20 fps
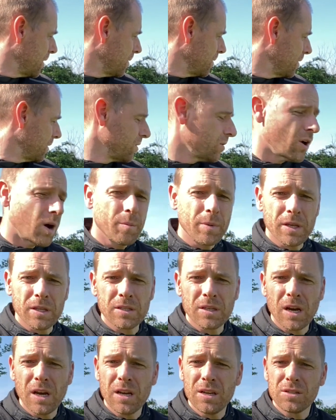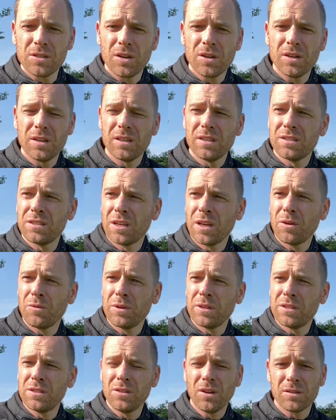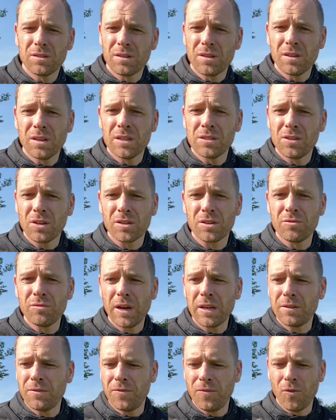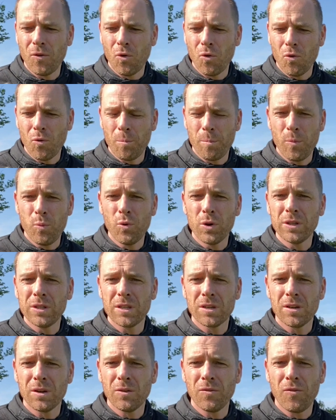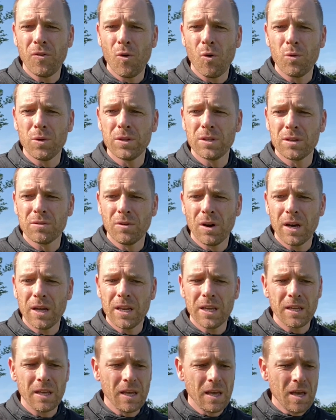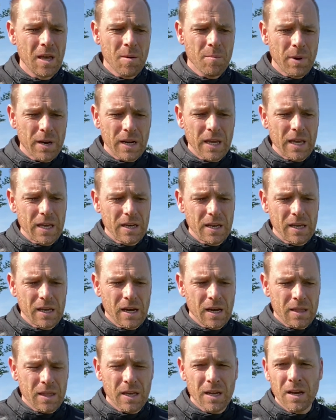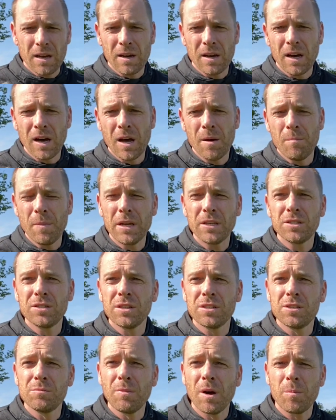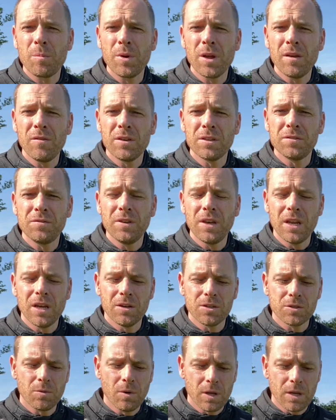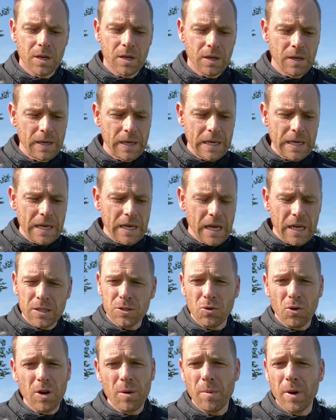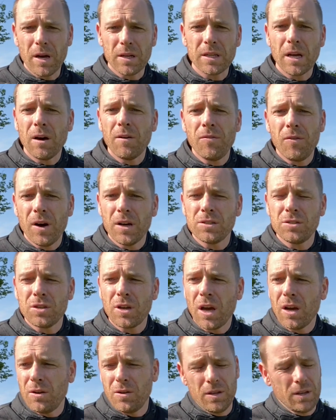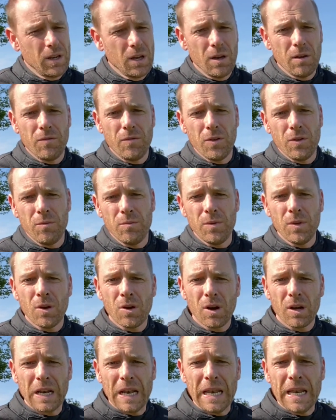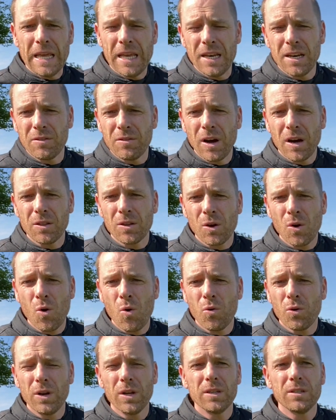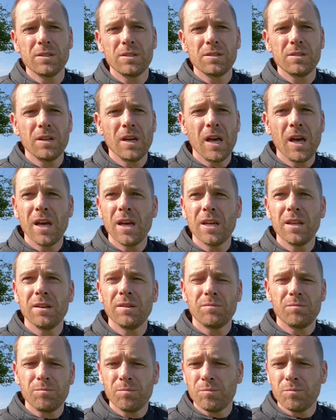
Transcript: knobby tires on, so it's not great for winter riding. But again, I think I mentioned this in my previous video as well. It's all about how fast you go. If you can't lean around the corners and